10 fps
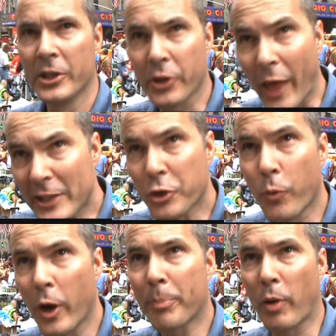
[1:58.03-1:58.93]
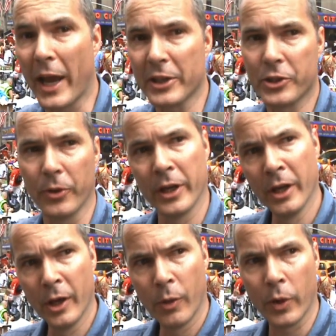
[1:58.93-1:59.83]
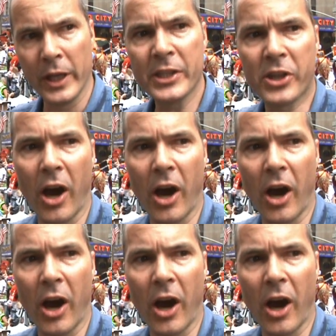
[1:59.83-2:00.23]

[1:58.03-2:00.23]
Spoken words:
So that's who we're praying to. What he's